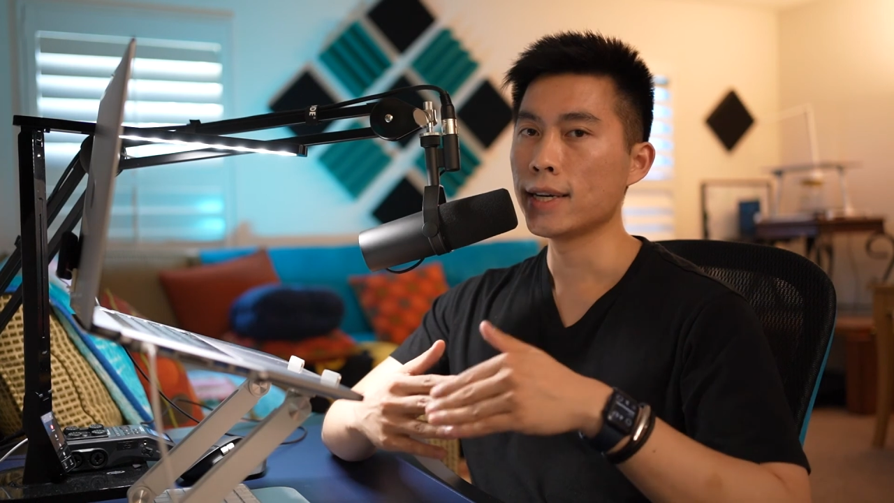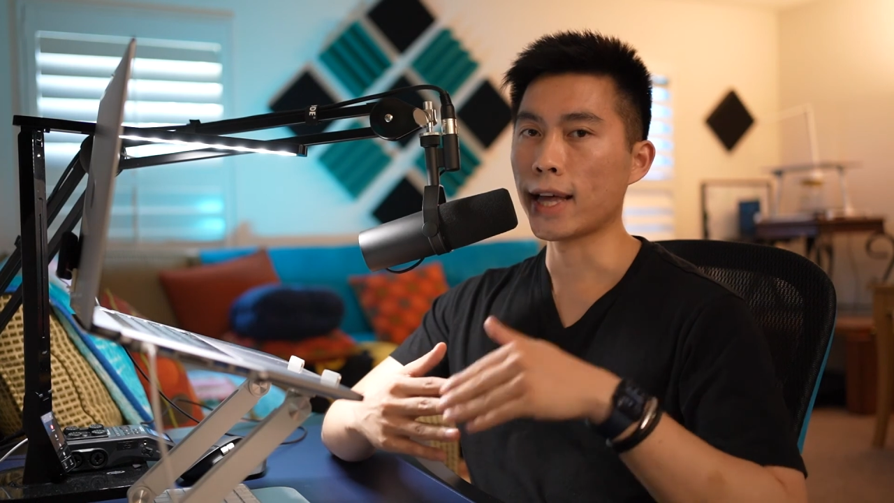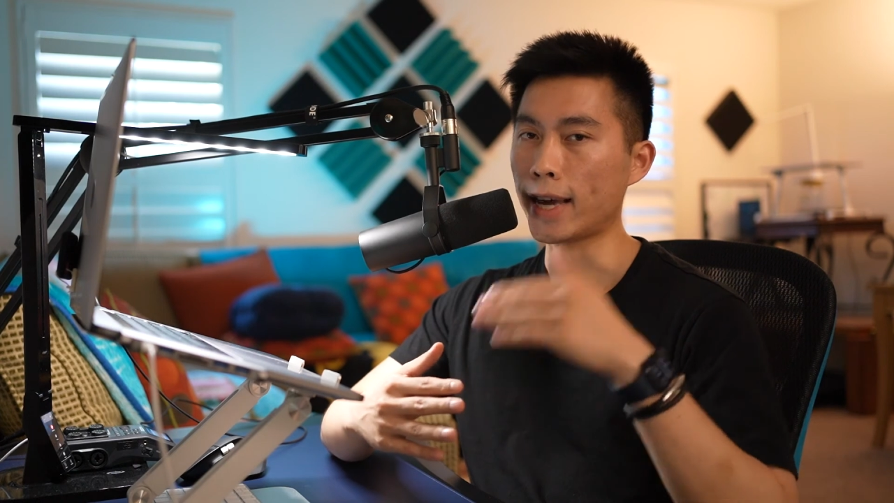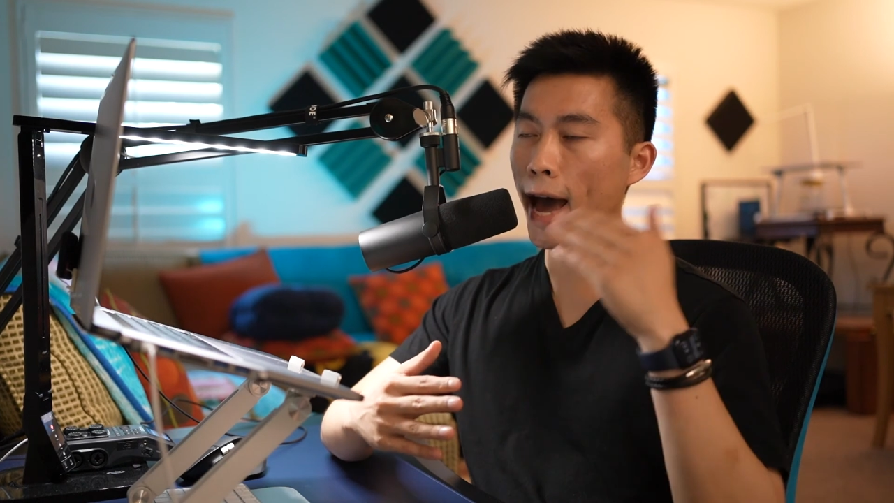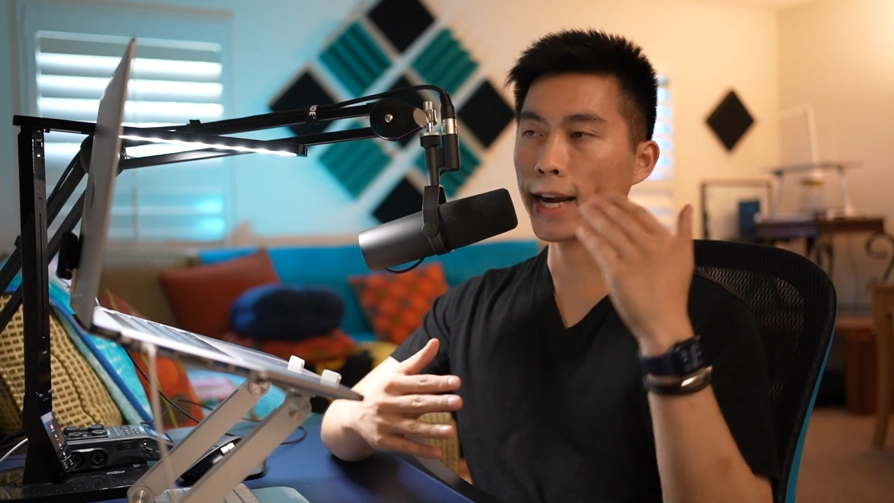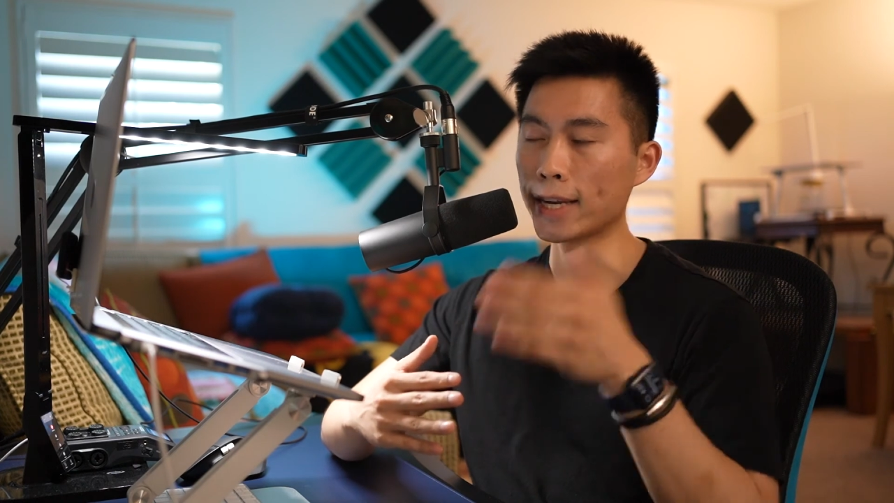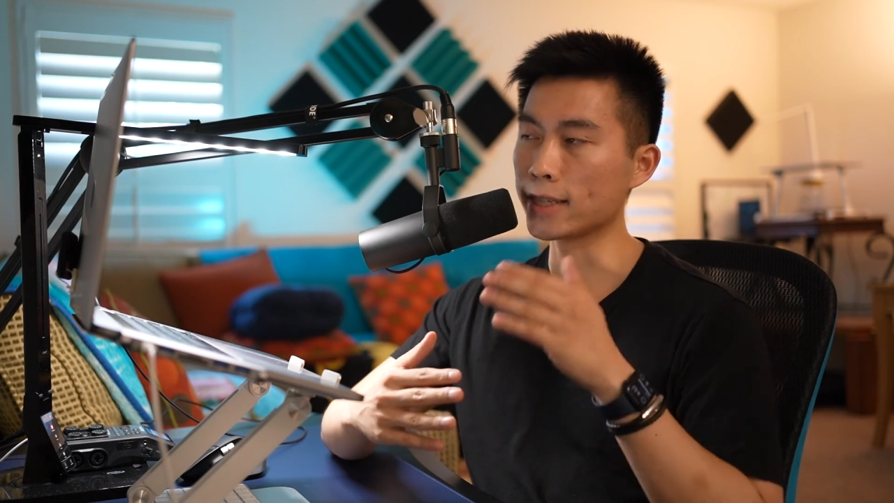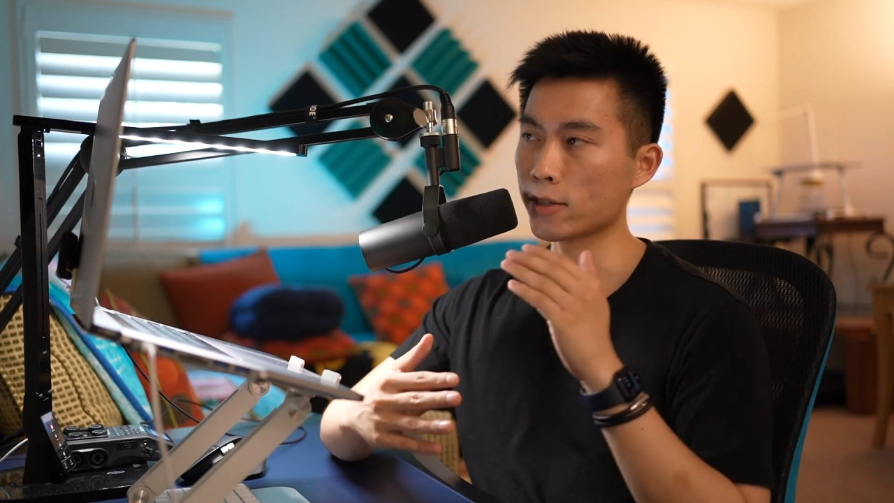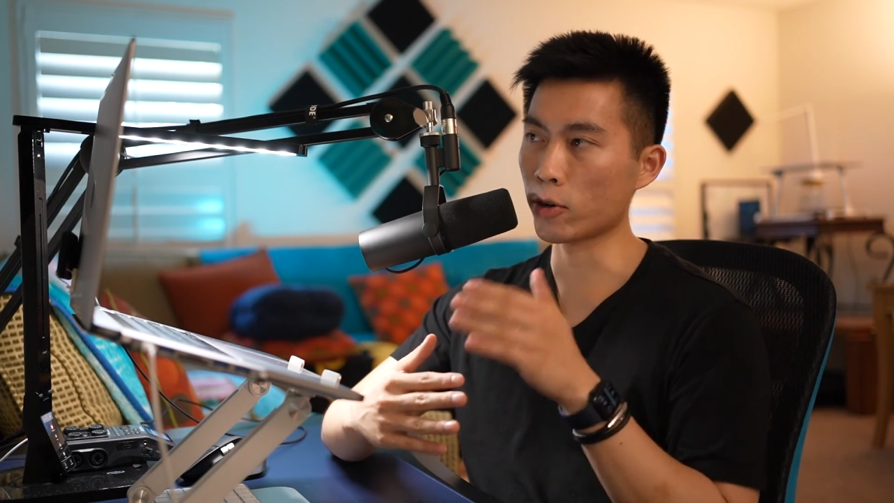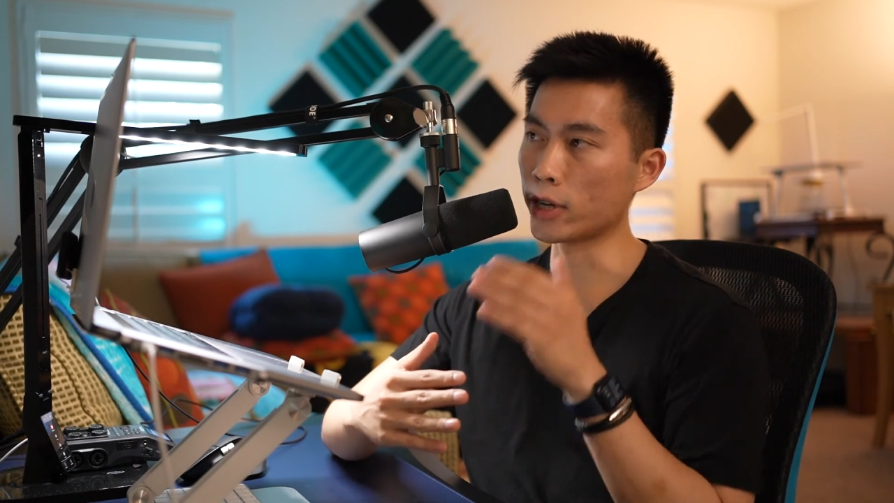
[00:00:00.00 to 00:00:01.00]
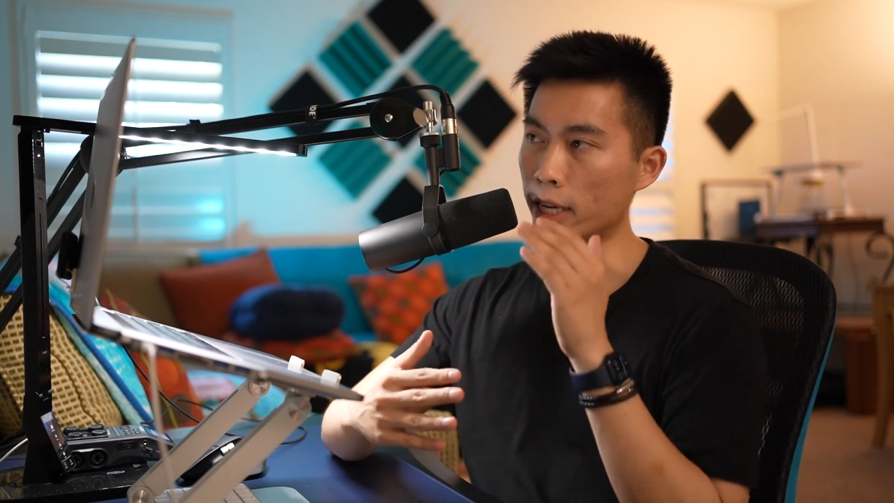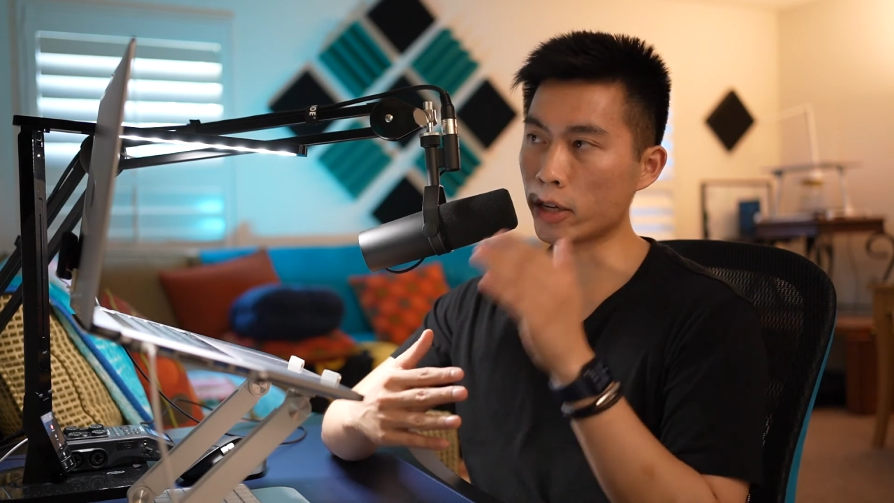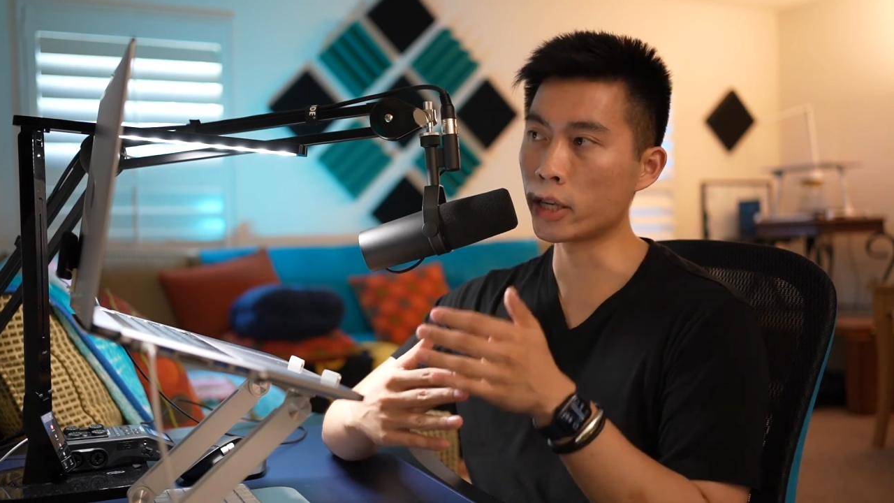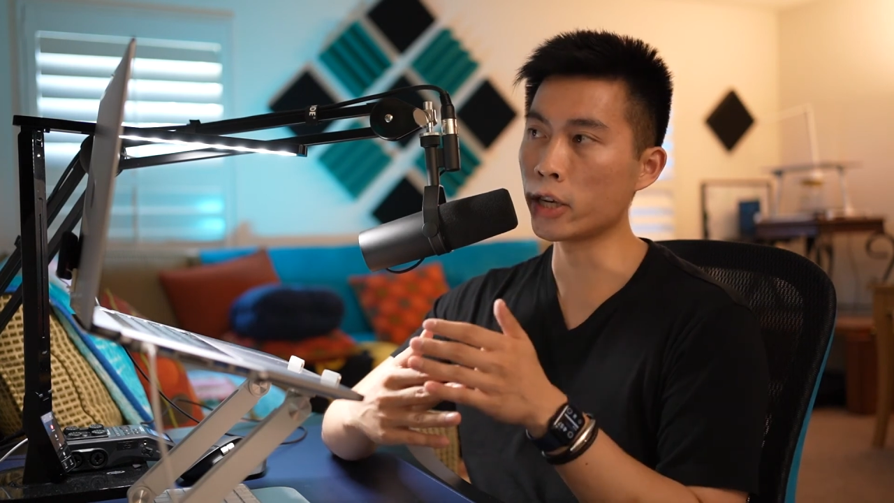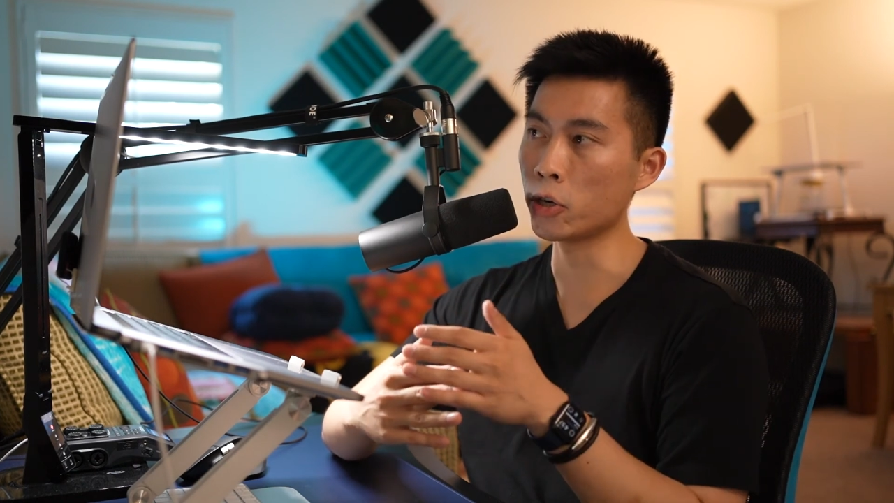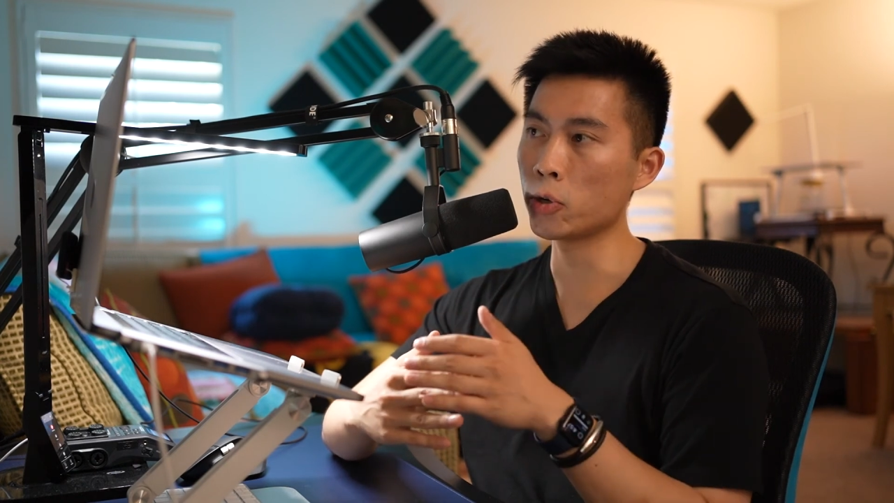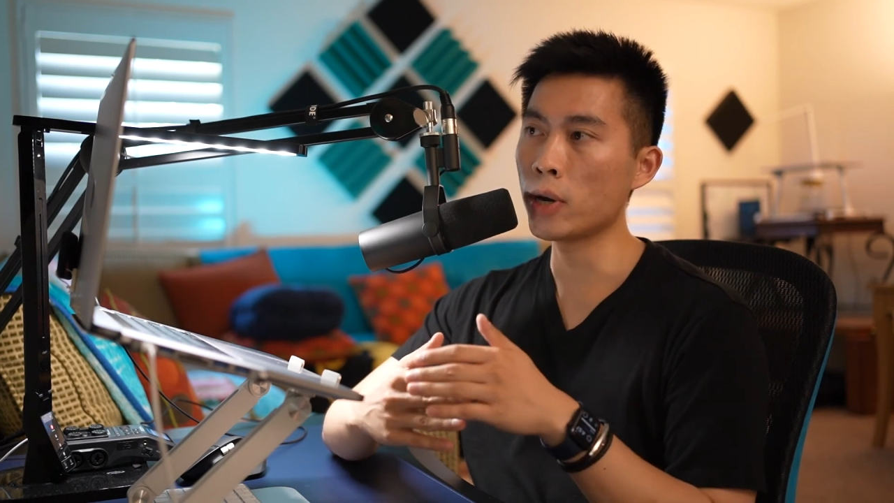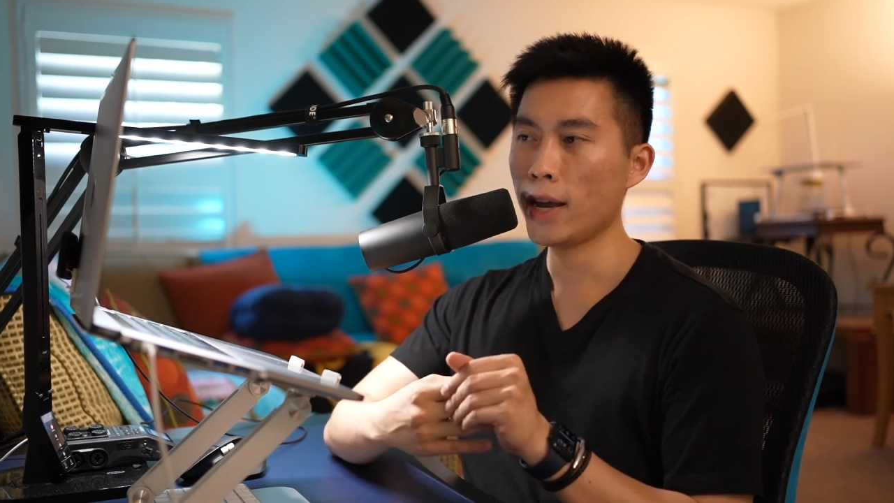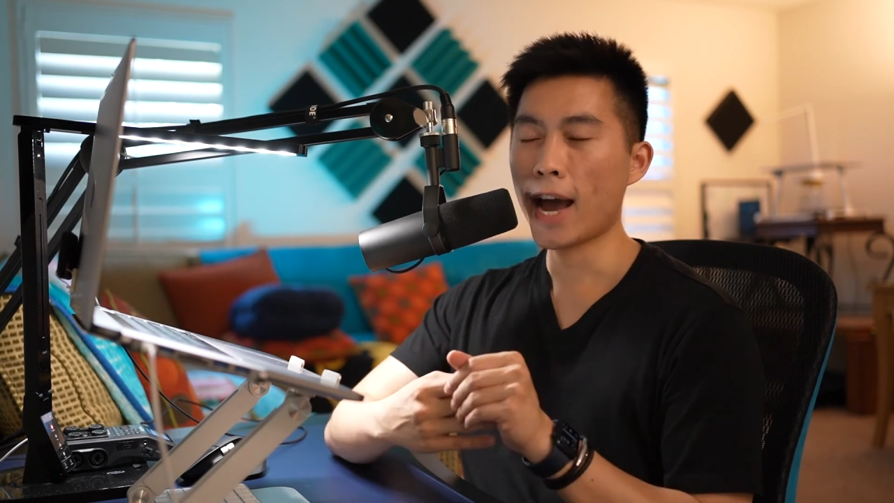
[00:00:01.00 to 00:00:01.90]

like adding a certain EQ